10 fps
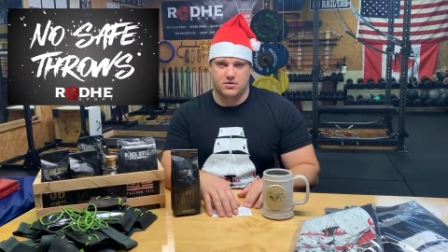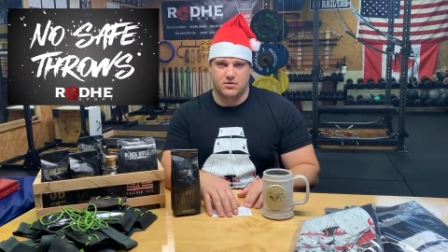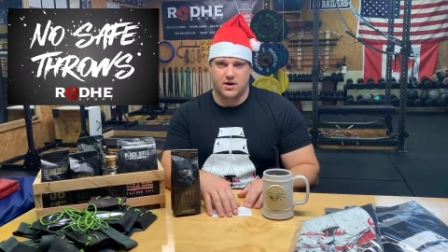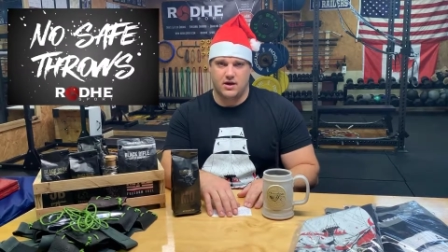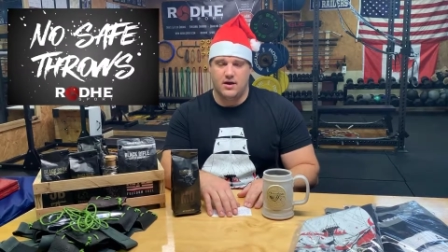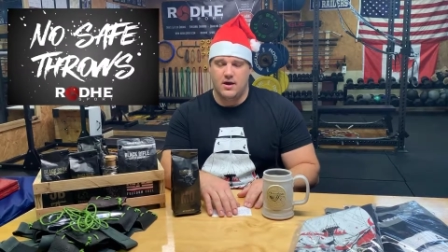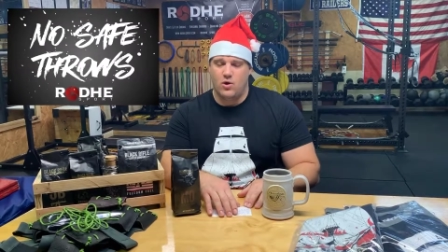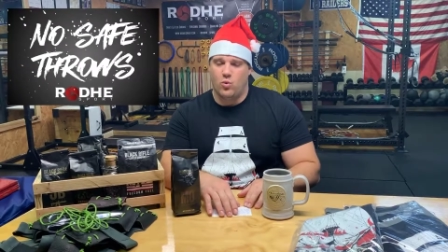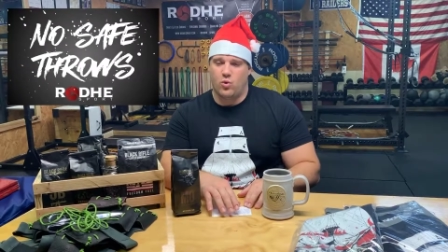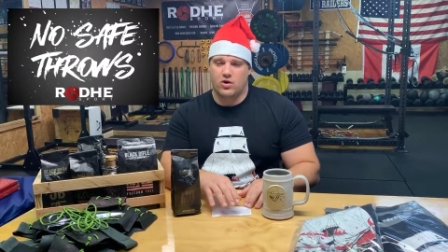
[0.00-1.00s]
Okay,
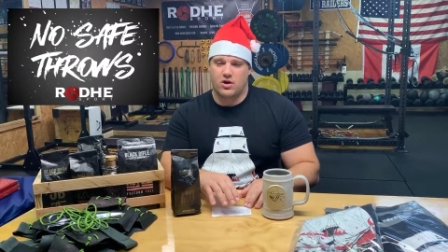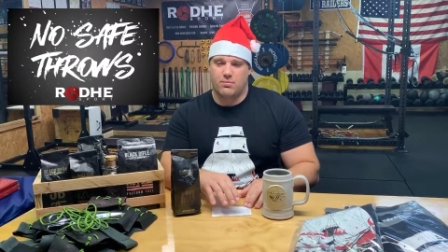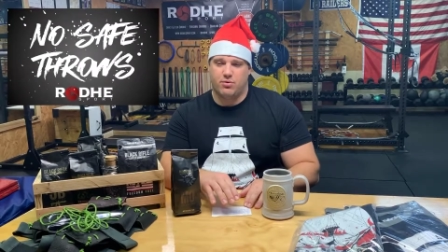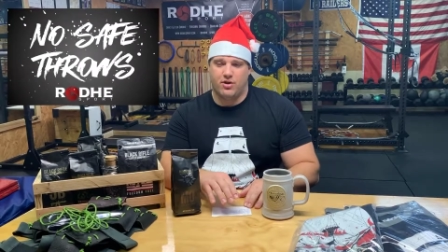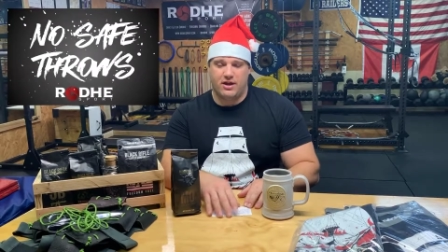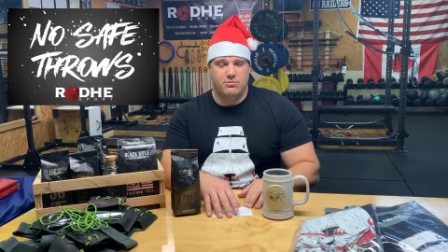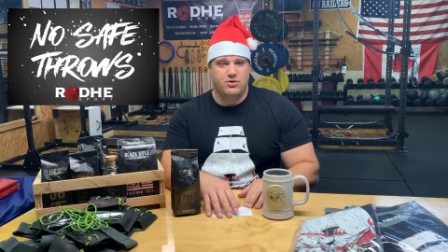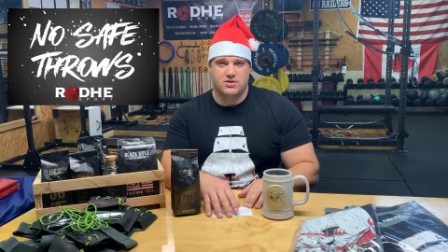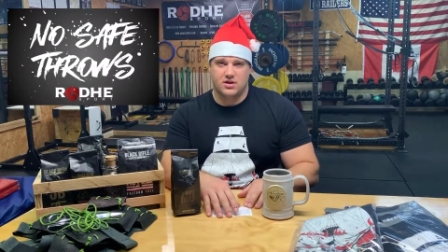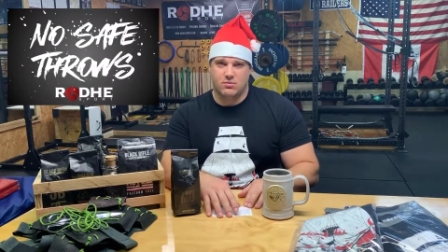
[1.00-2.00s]
we're going to play
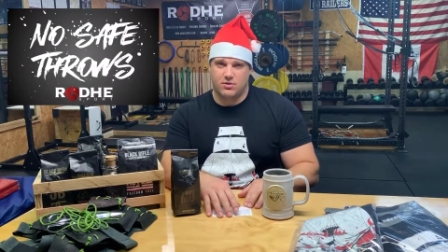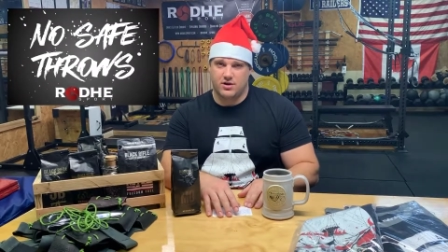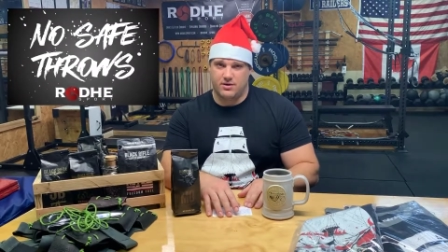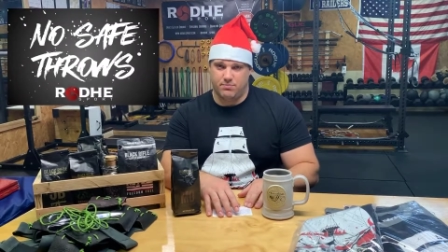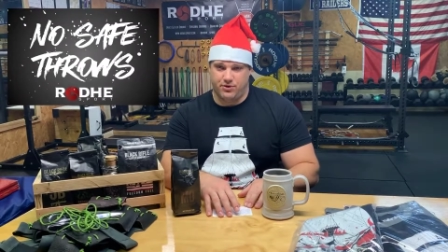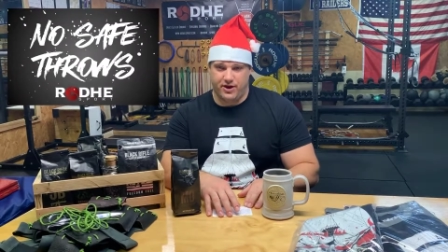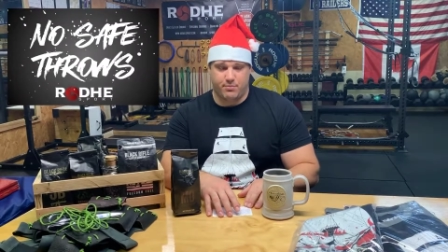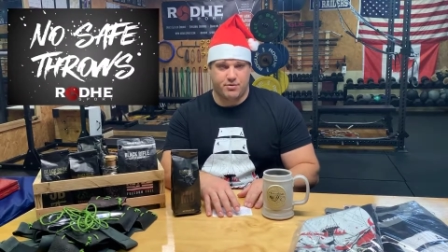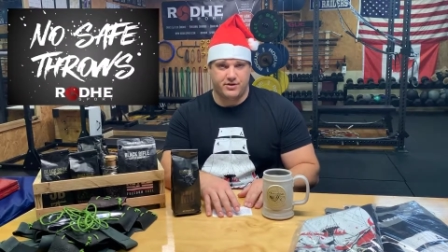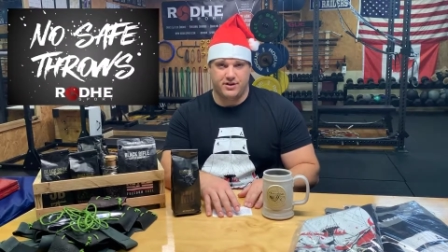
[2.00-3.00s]
music. We're going to play it
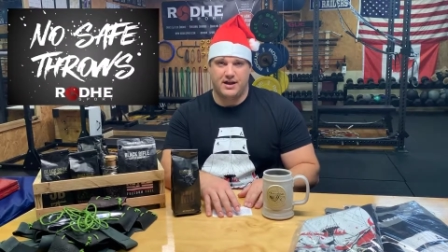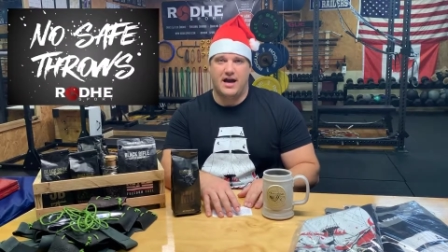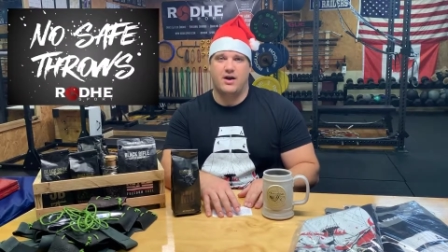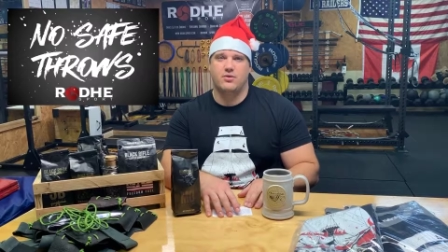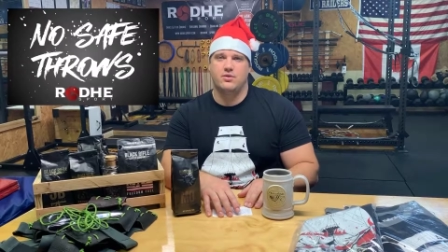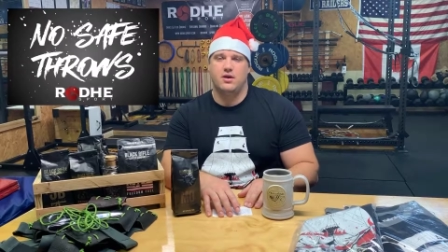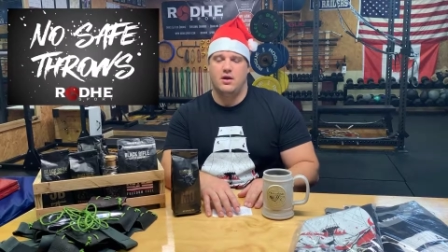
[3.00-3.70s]
pretty loud.